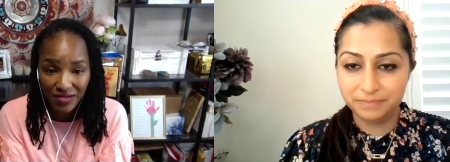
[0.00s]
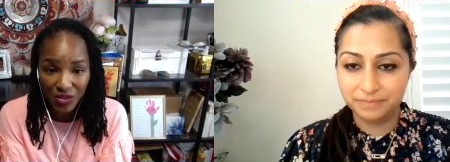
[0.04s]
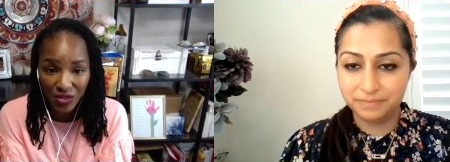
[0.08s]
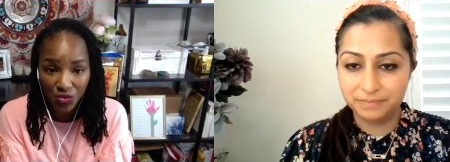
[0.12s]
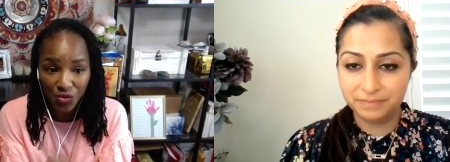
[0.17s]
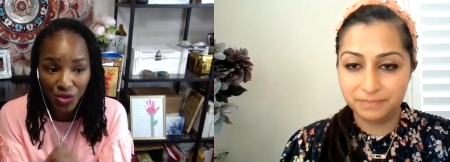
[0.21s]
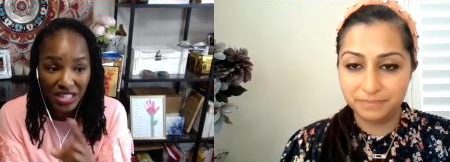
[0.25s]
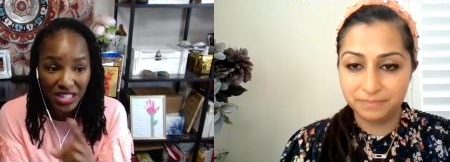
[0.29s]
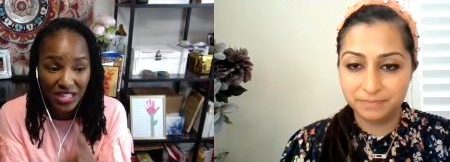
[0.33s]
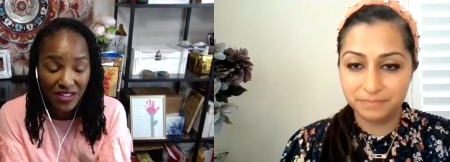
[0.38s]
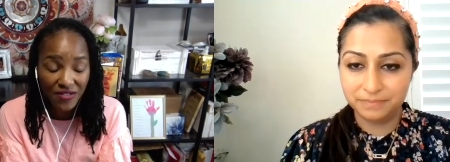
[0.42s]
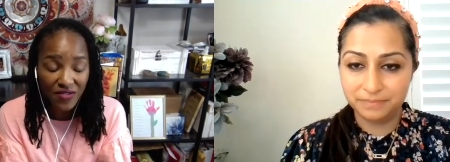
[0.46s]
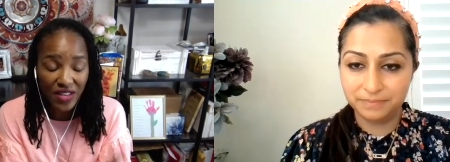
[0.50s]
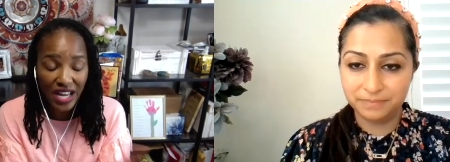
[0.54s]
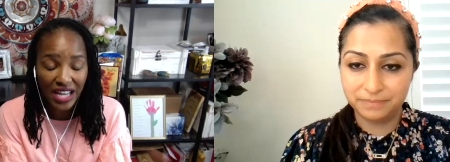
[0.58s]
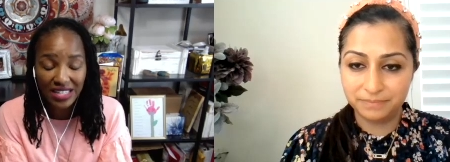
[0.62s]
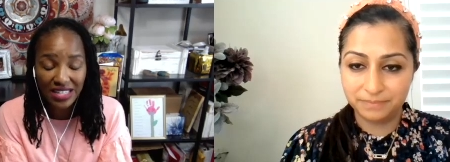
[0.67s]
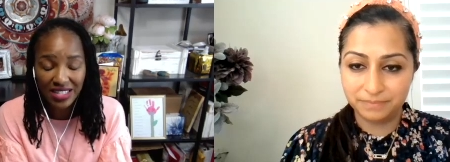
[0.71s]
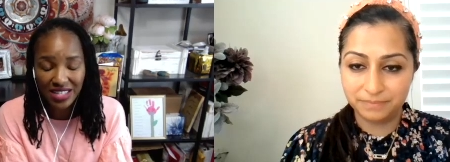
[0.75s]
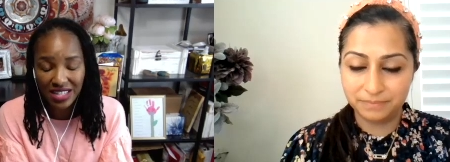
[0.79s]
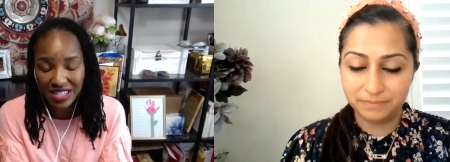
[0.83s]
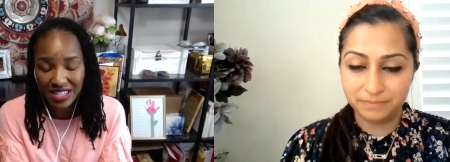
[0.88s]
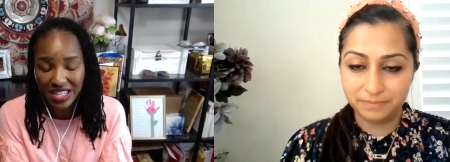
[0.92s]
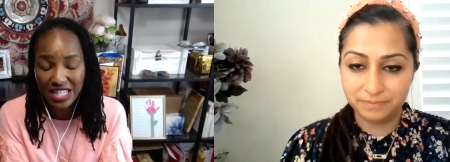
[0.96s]
Speaker 1: Redefine
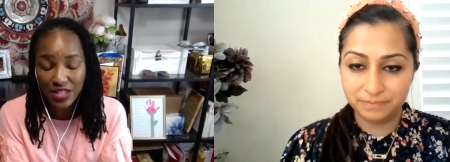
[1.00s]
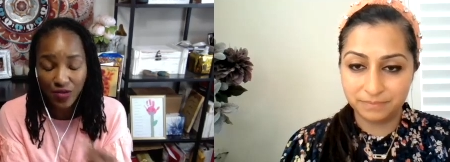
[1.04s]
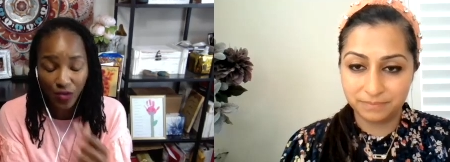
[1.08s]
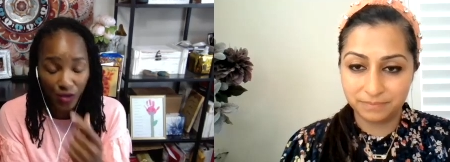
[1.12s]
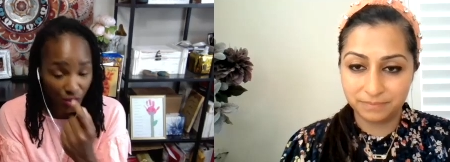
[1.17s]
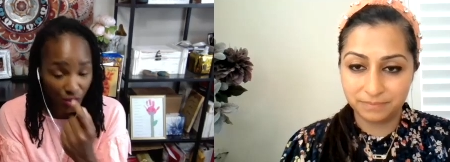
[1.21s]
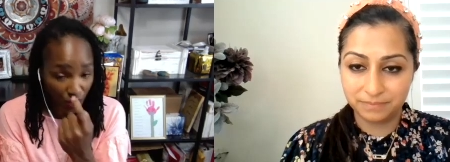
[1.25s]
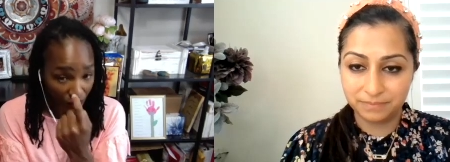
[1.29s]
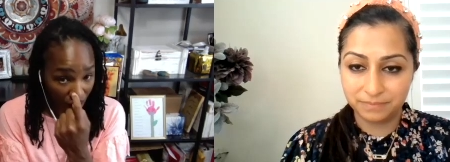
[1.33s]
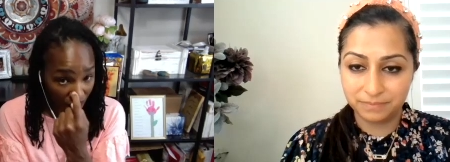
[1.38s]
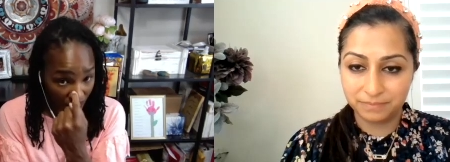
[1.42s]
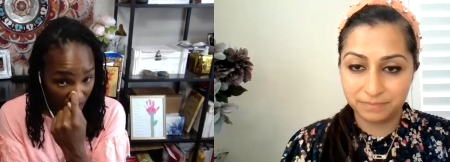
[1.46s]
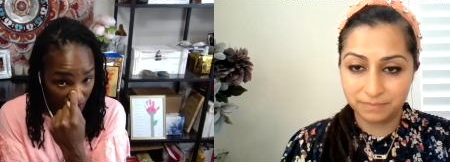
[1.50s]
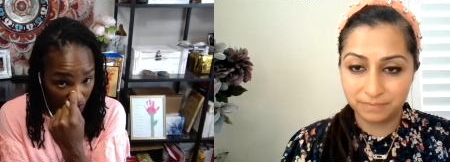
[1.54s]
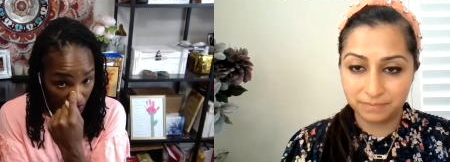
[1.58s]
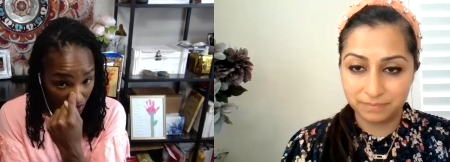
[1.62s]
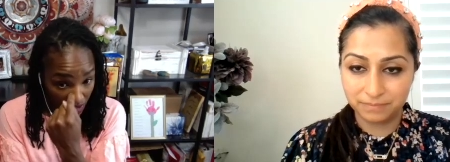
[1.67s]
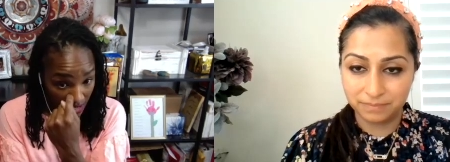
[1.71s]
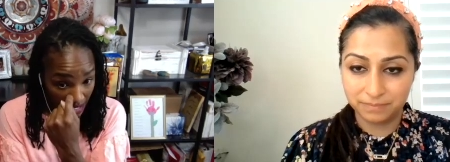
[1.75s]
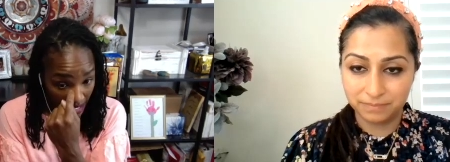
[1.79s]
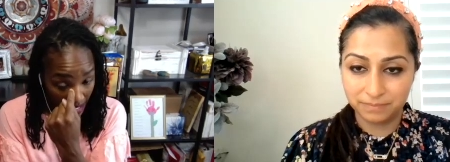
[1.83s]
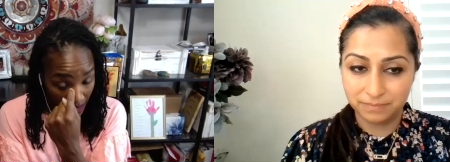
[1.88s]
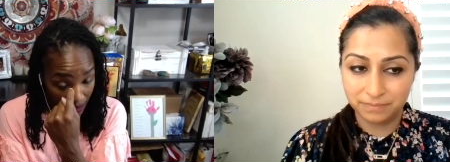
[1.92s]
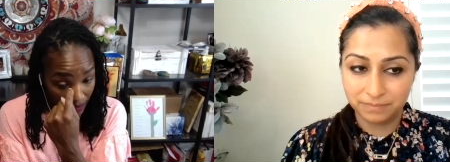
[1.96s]
success for your vision,
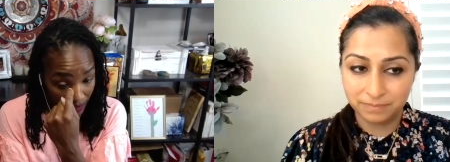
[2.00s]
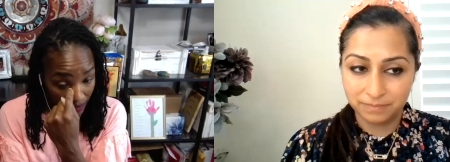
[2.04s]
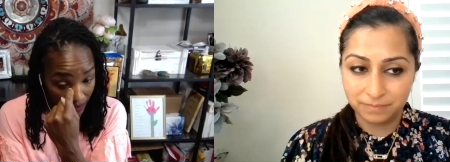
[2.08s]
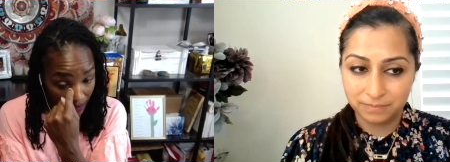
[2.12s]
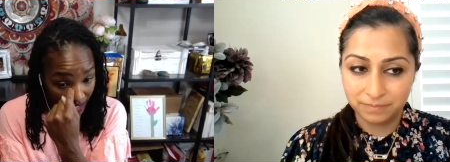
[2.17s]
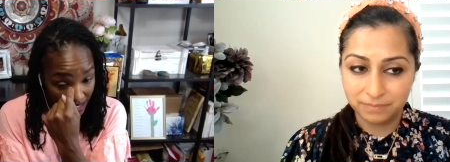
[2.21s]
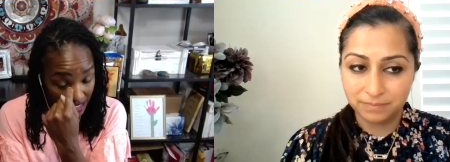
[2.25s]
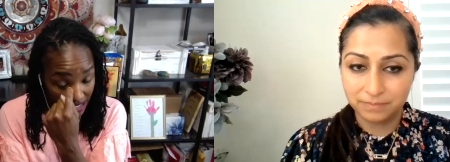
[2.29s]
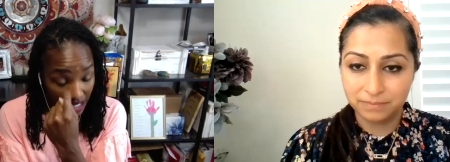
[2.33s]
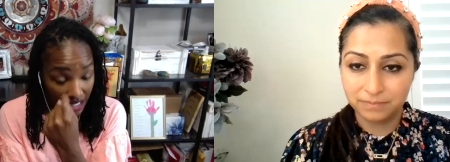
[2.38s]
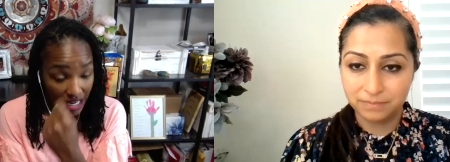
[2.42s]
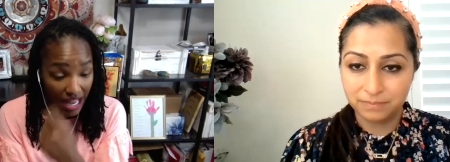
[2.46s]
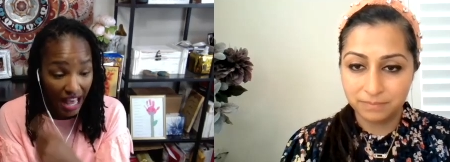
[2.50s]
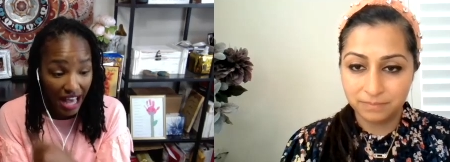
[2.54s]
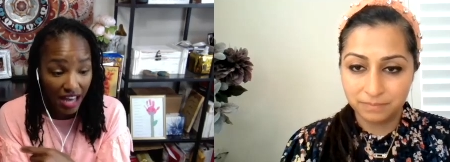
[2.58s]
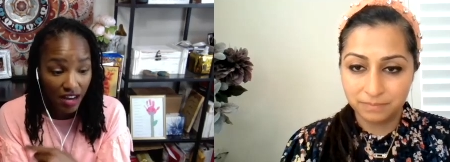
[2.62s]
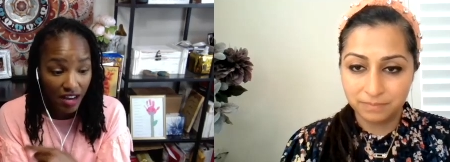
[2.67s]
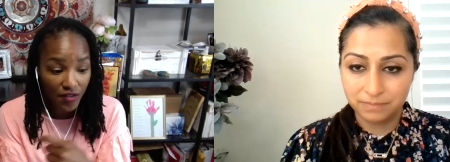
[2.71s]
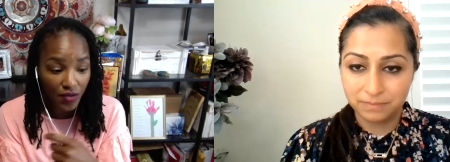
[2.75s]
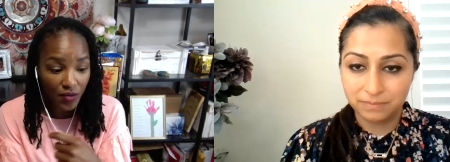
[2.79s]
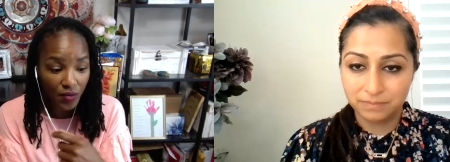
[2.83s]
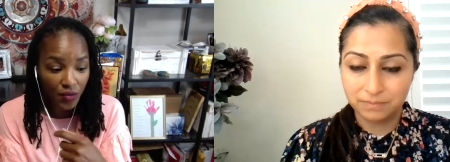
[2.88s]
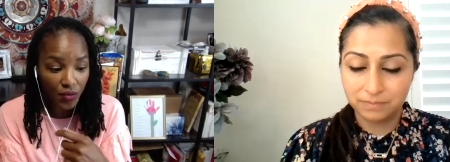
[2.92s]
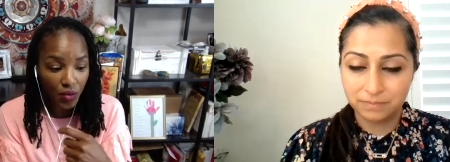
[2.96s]
because a lot
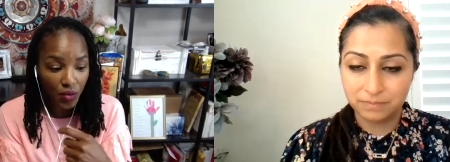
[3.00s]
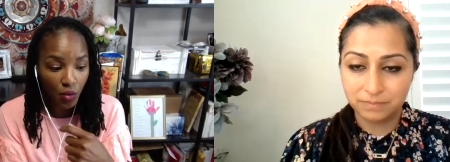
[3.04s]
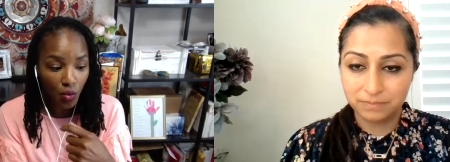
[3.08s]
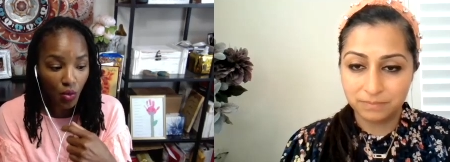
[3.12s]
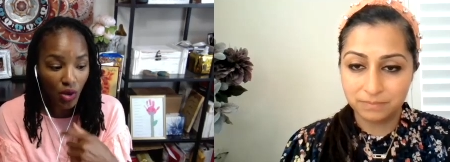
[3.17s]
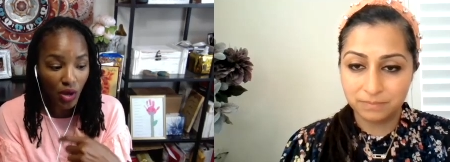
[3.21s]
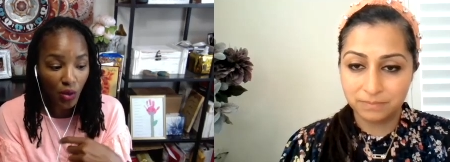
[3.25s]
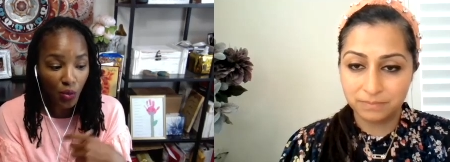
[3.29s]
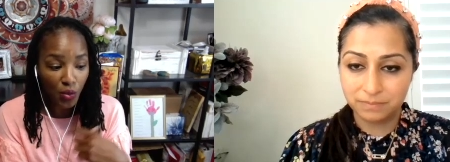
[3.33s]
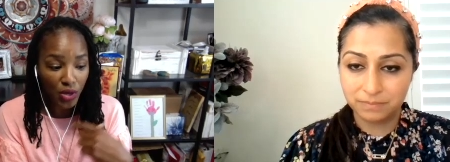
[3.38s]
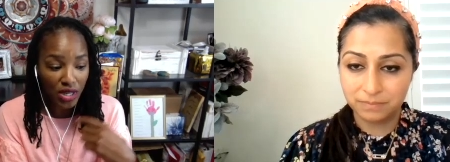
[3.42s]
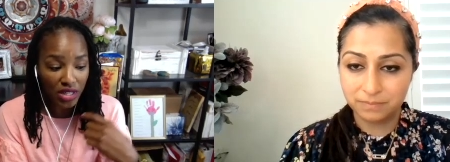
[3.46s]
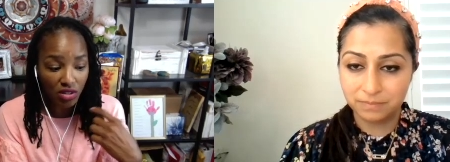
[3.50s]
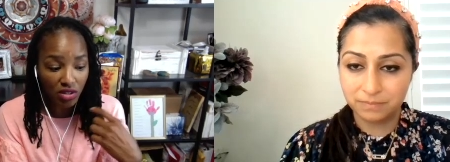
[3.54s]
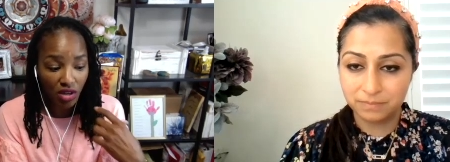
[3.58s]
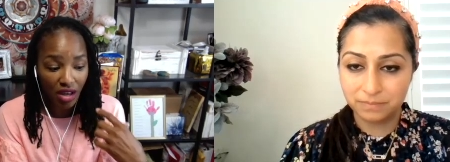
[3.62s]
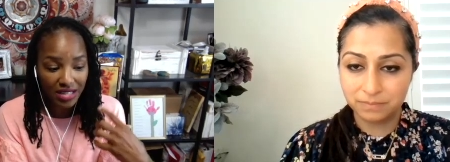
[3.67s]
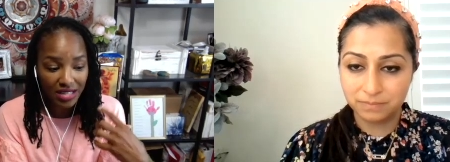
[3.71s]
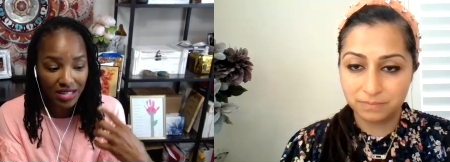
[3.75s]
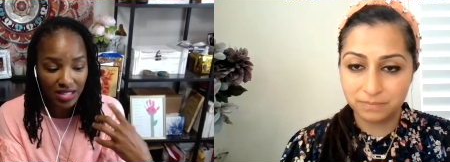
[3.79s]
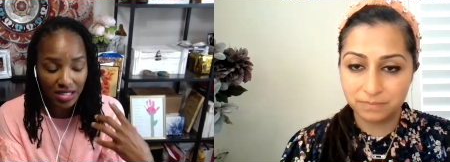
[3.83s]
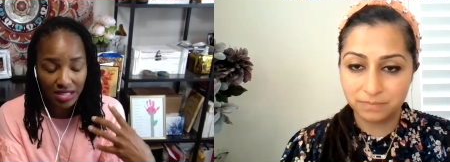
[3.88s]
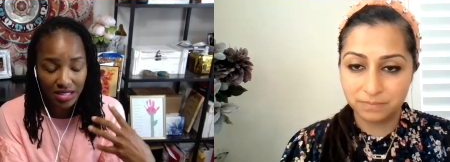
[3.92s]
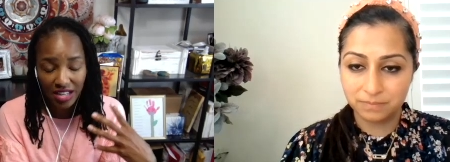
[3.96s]
of what we thought
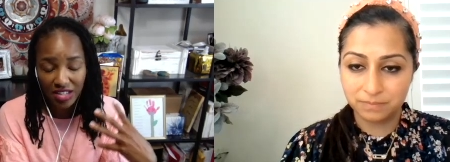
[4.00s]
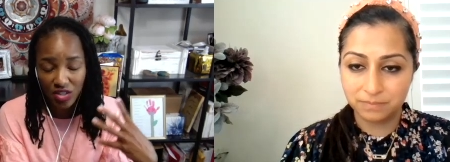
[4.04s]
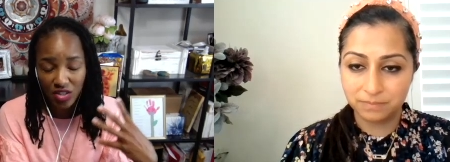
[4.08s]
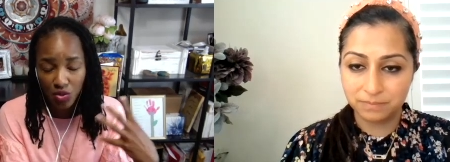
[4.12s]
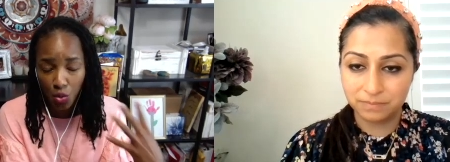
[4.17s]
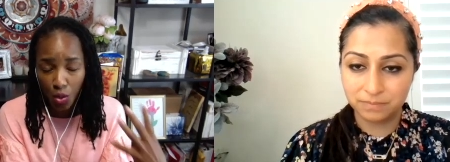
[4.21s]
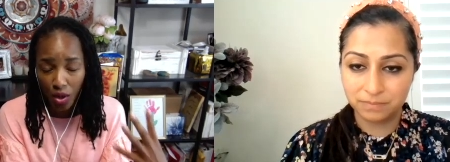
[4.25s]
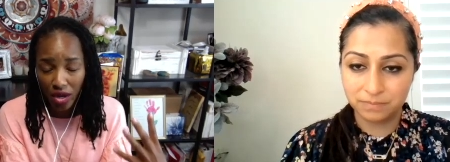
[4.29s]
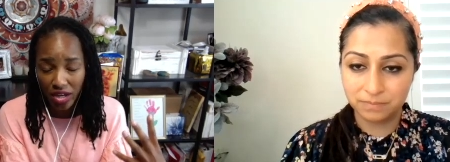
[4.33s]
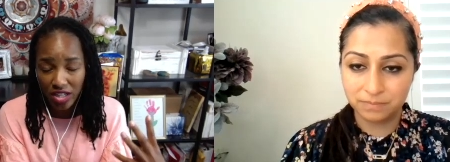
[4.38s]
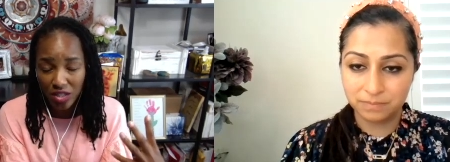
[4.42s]
success was,